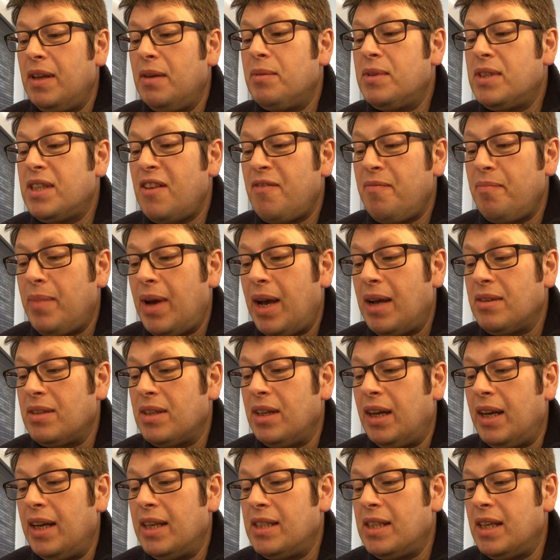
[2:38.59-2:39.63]
he was
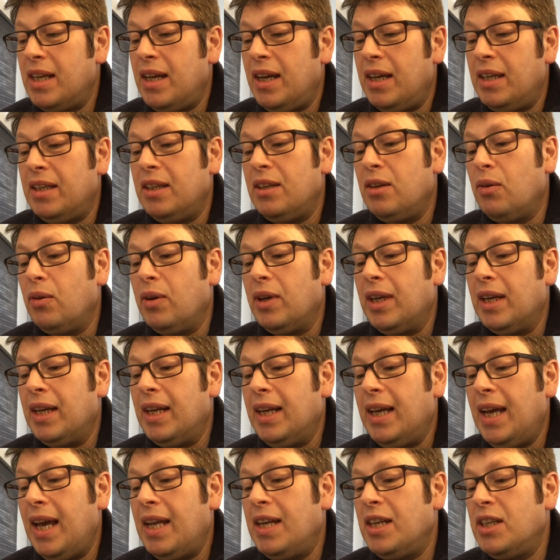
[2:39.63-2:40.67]
£7 lighter and
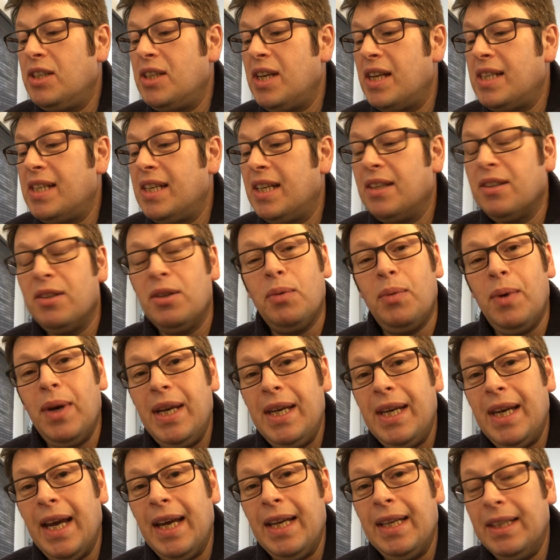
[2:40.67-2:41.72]
annoyingly energetic at the
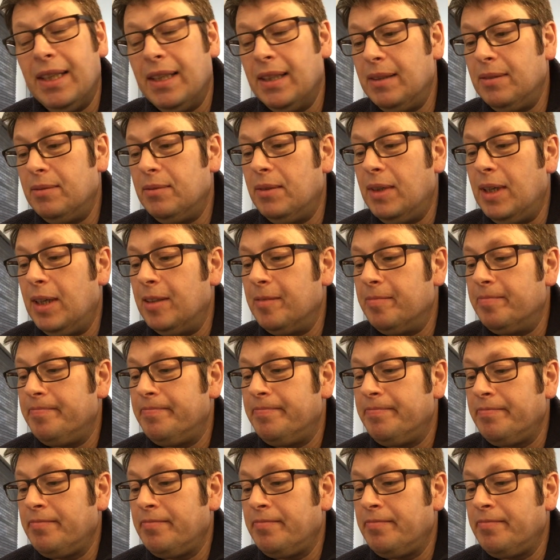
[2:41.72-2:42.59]
weekend." Well,